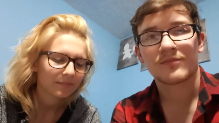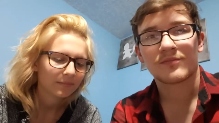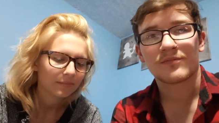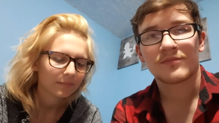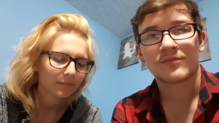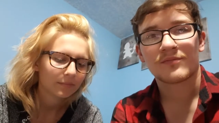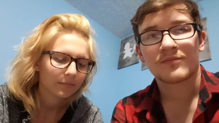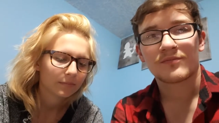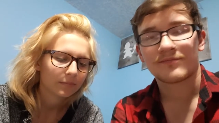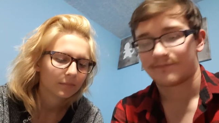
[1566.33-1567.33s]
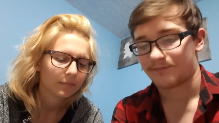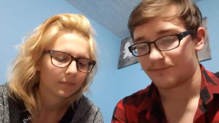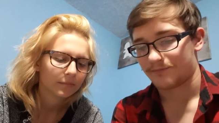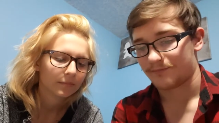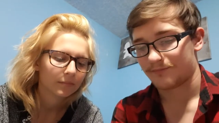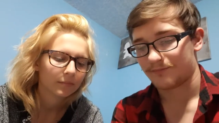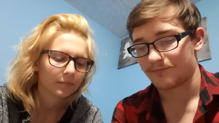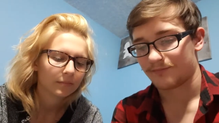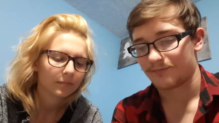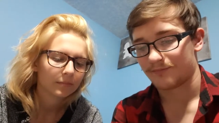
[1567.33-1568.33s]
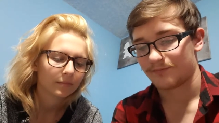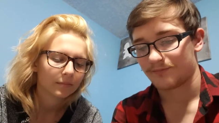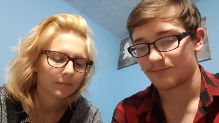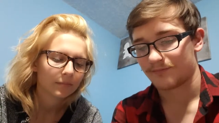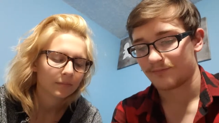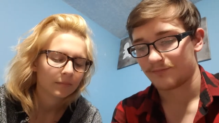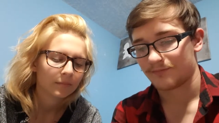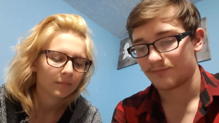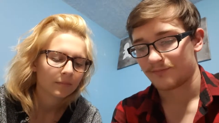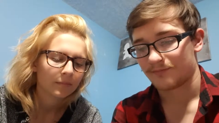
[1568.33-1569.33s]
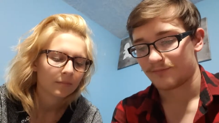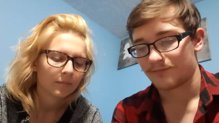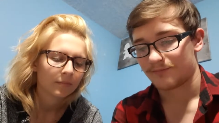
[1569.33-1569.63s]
No one is speaking in this clip.